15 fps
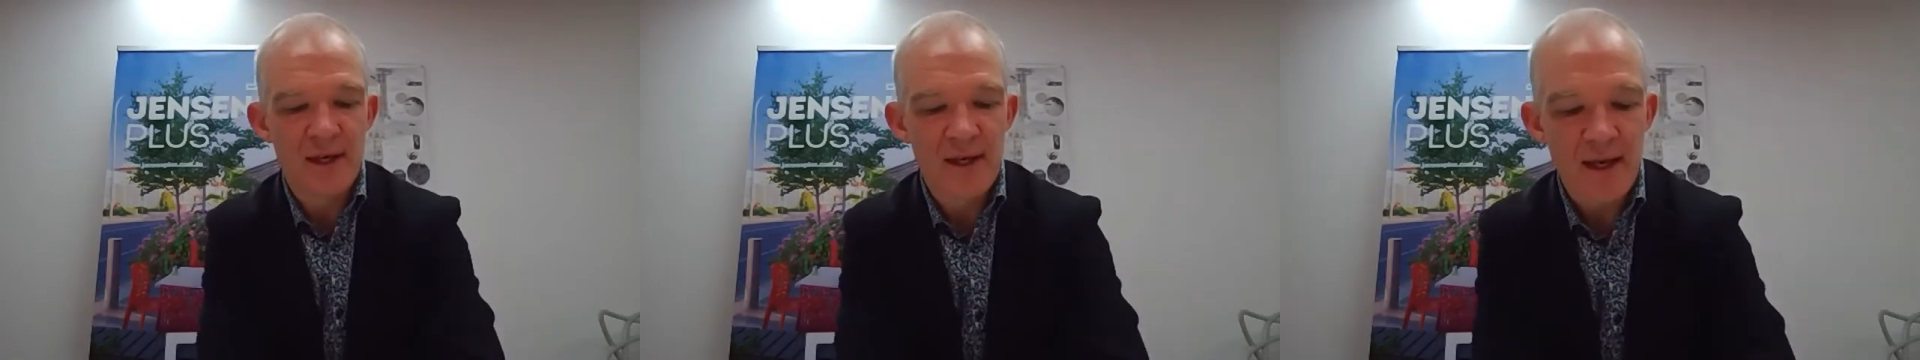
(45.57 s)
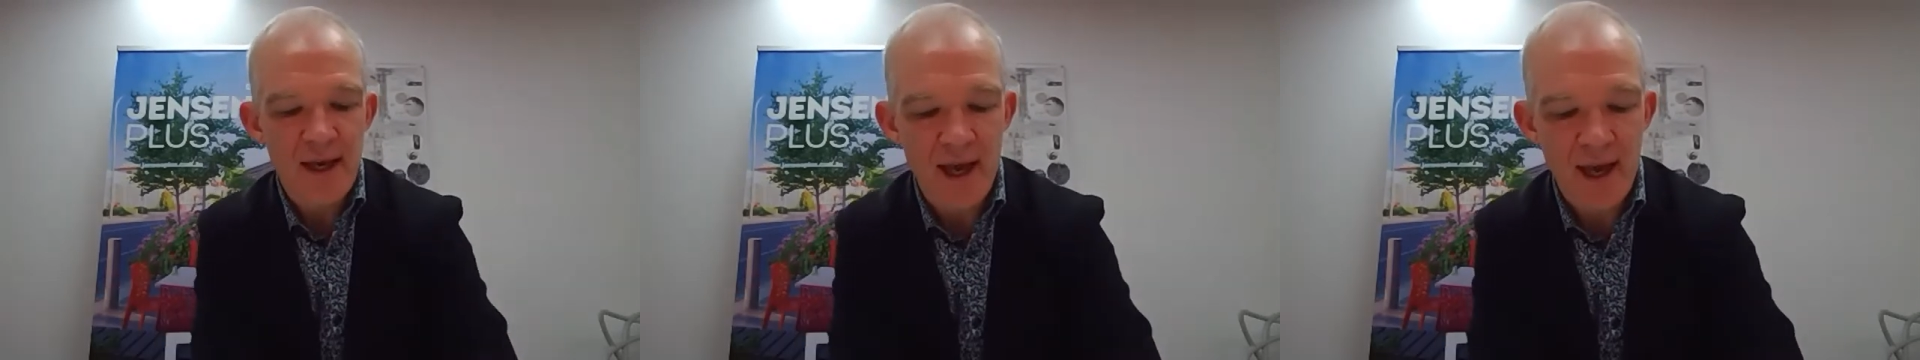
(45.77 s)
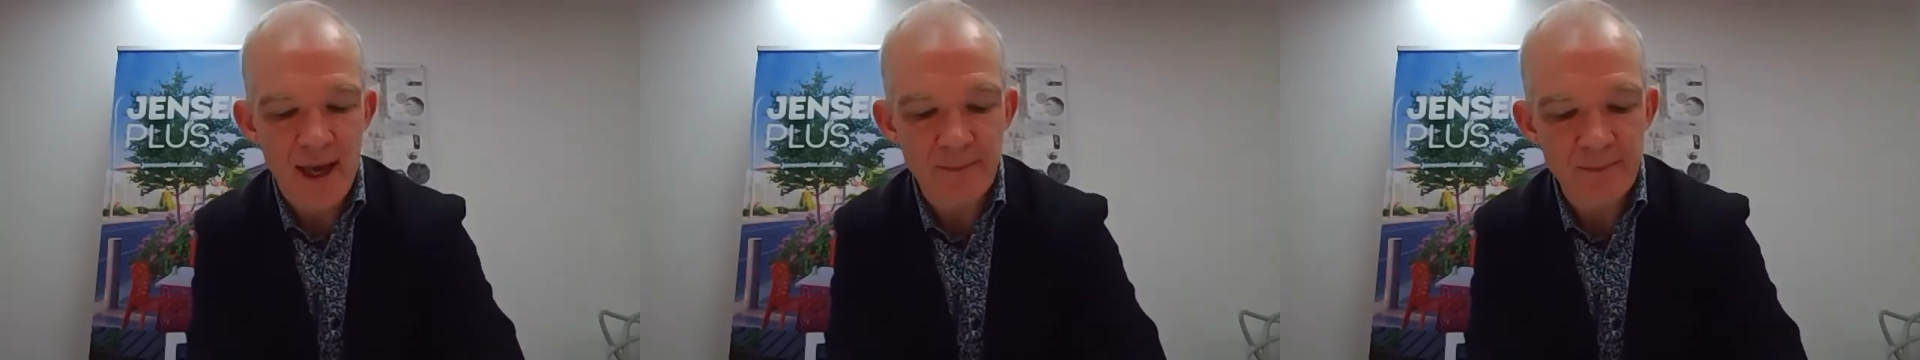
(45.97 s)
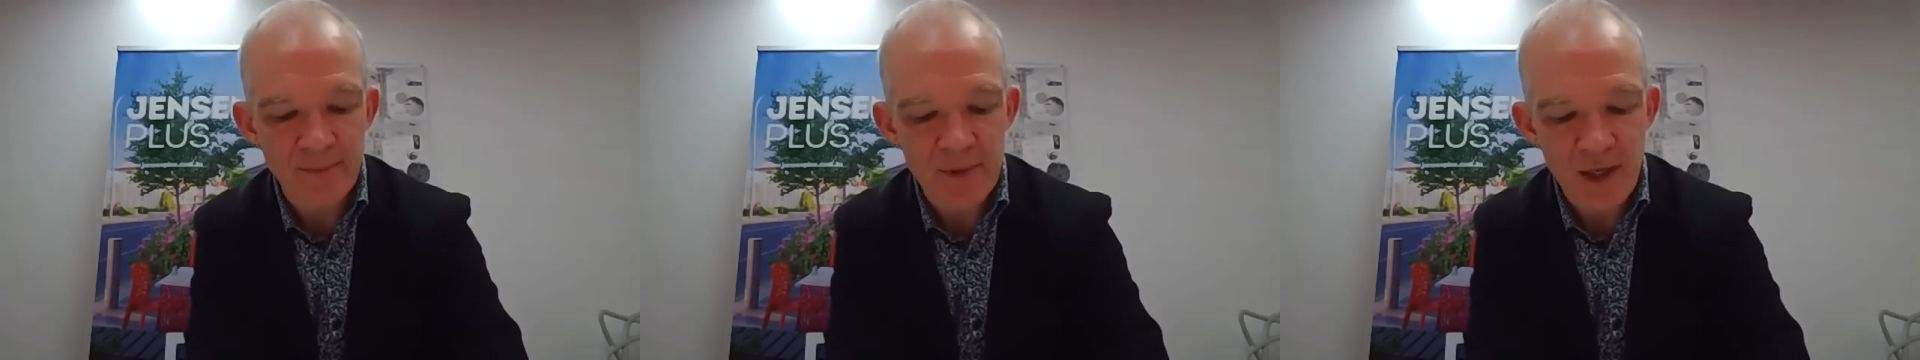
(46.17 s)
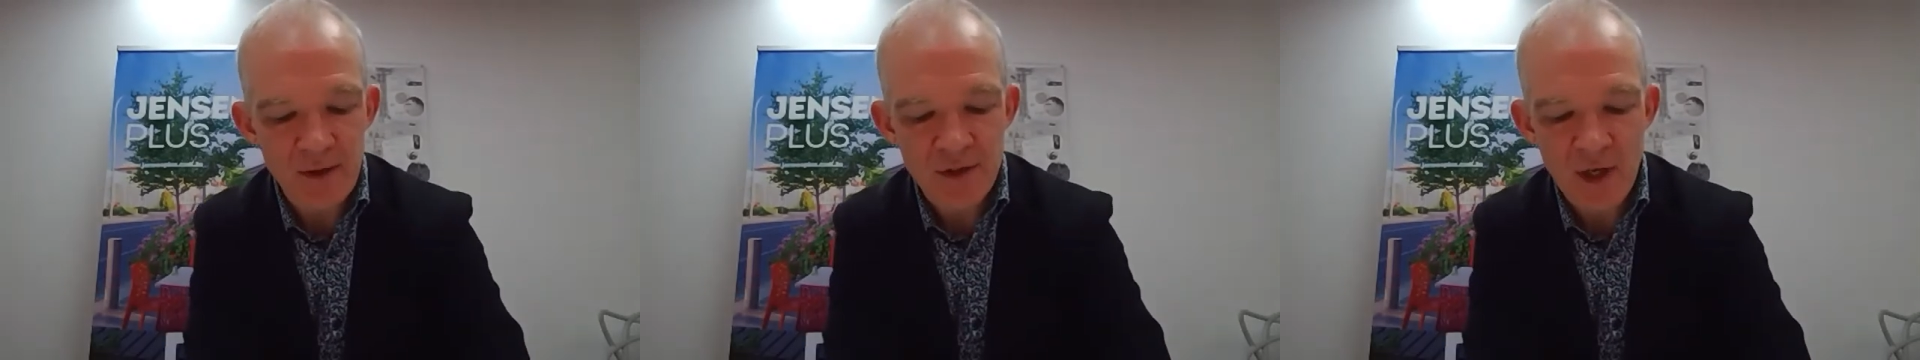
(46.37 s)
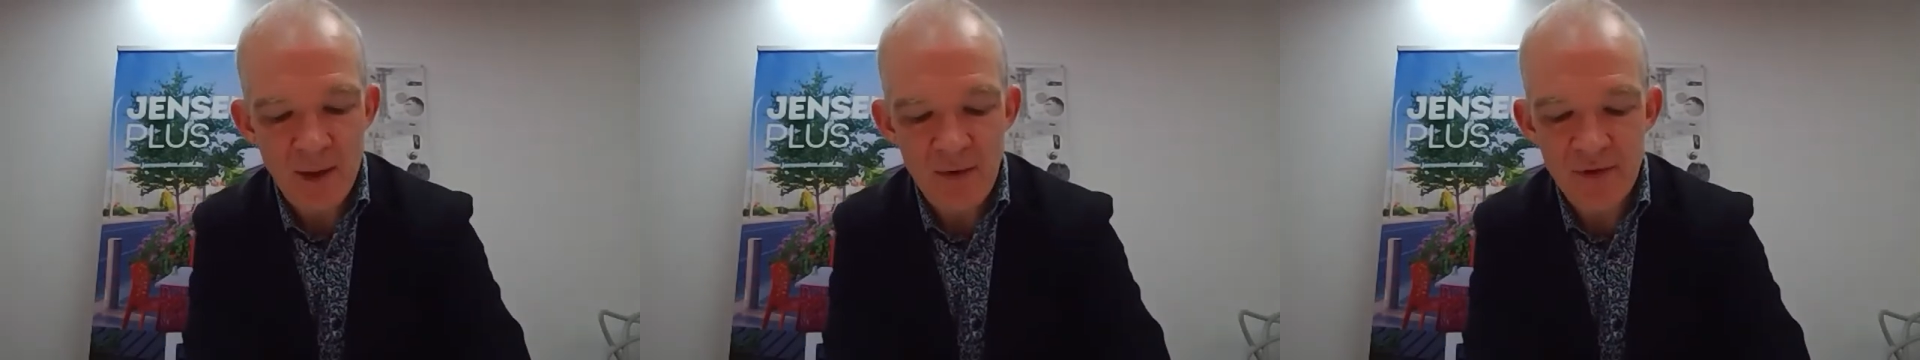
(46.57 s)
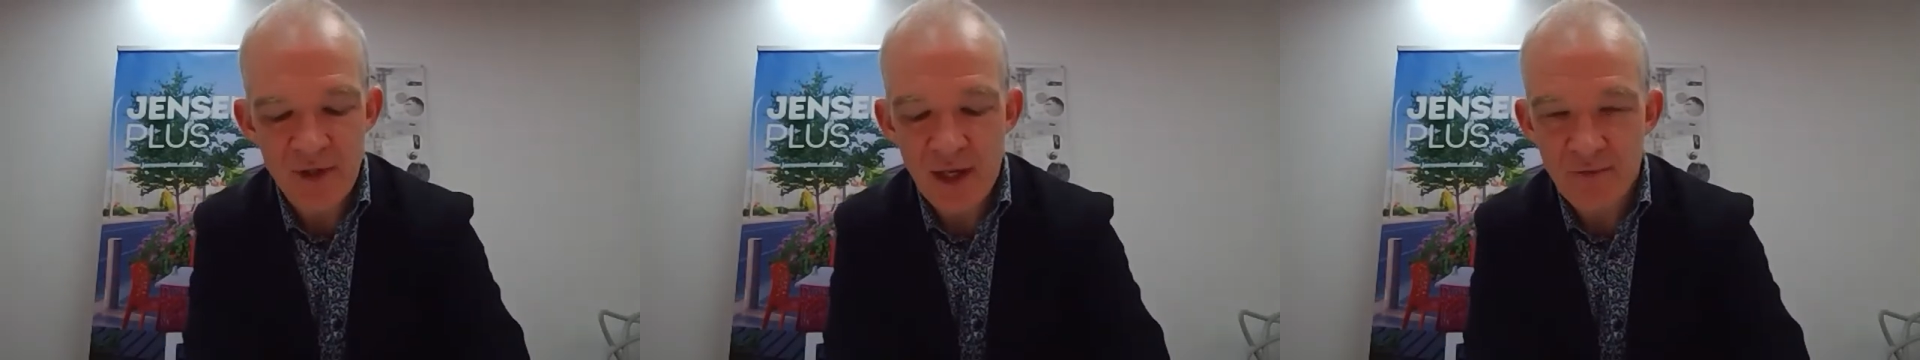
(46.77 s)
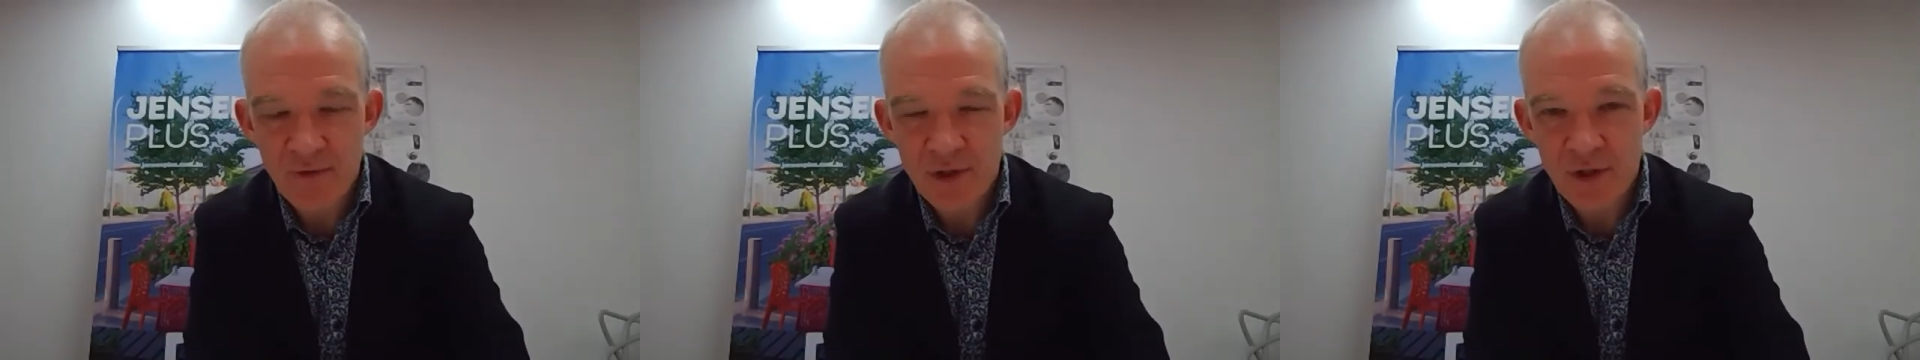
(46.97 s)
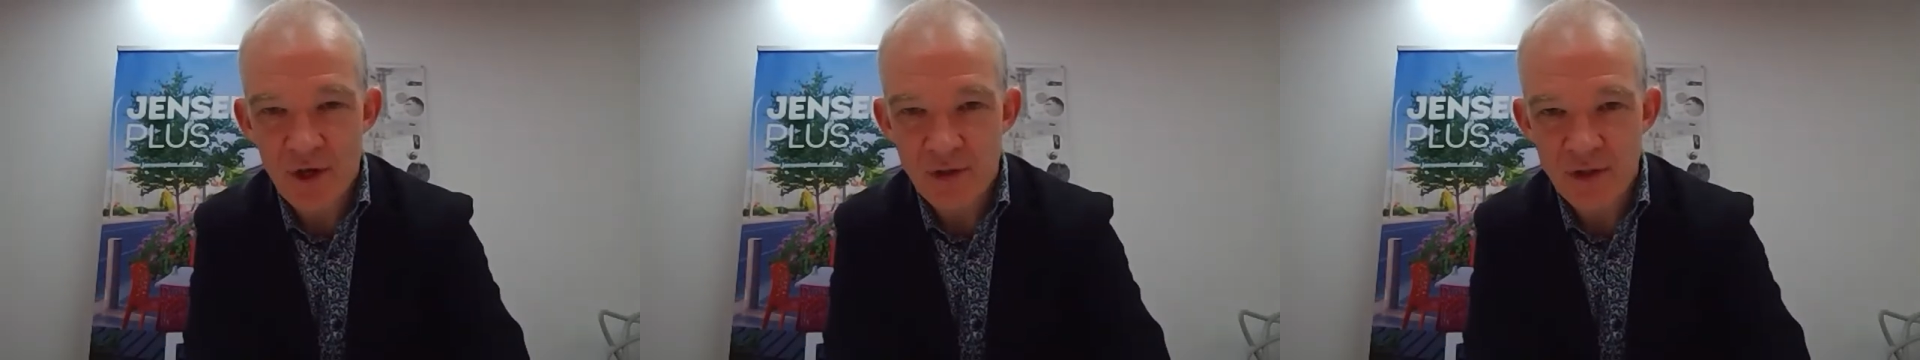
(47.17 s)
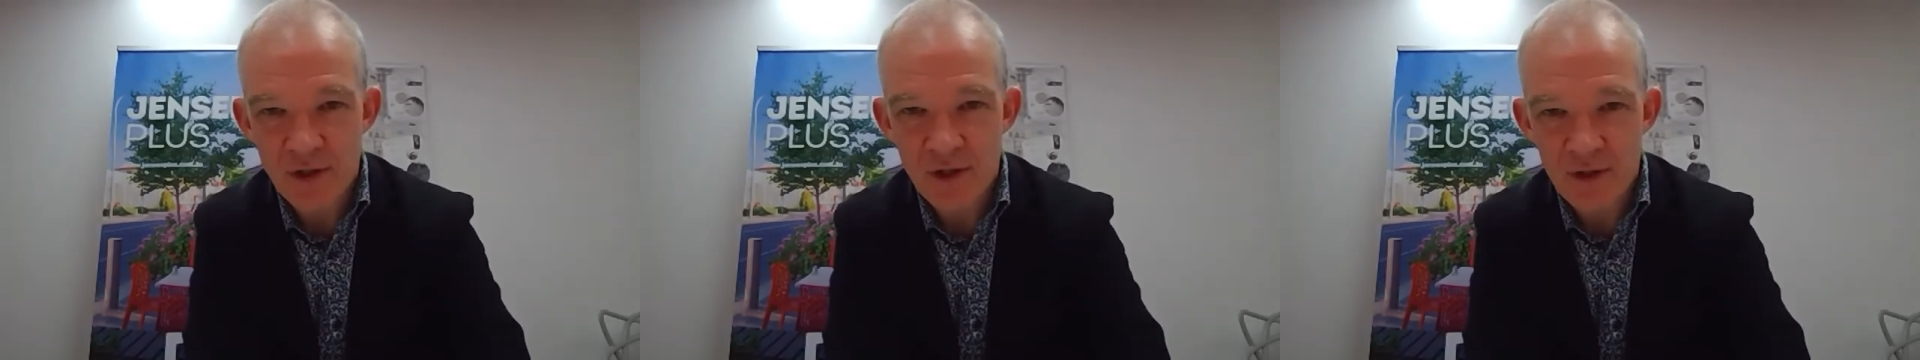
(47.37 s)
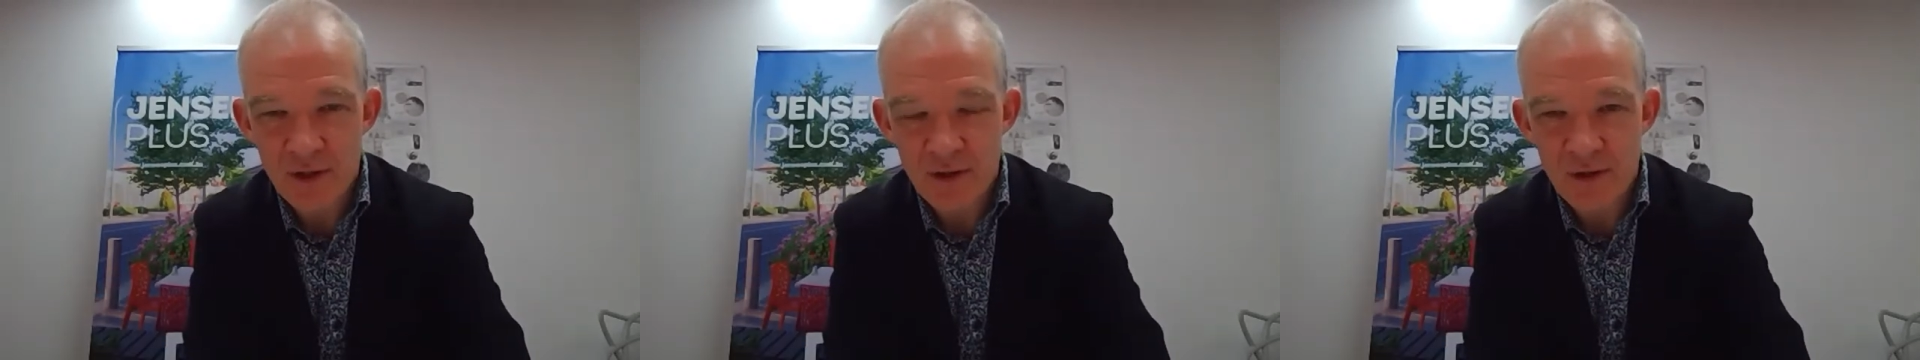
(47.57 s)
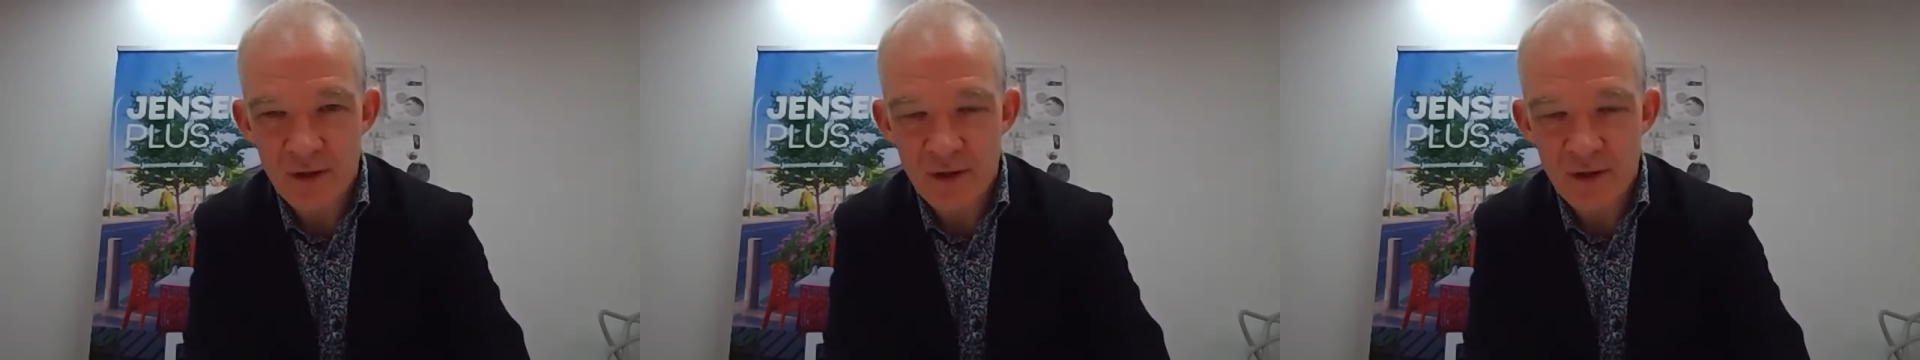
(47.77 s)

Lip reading: Now, some of the infrastructure